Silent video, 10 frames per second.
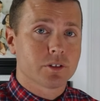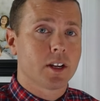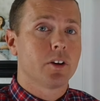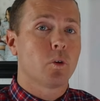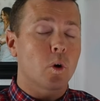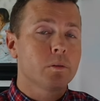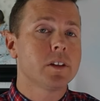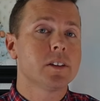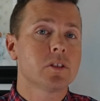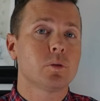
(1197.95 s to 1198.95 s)
Now,
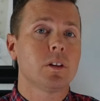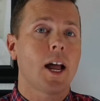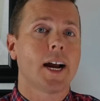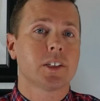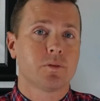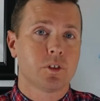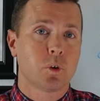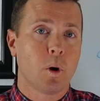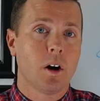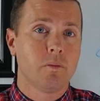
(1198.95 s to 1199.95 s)
normally this will last for
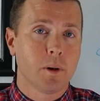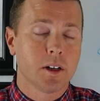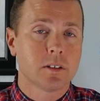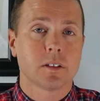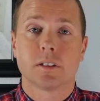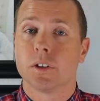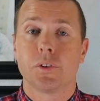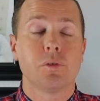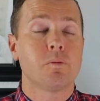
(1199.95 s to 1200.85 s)
12 months until you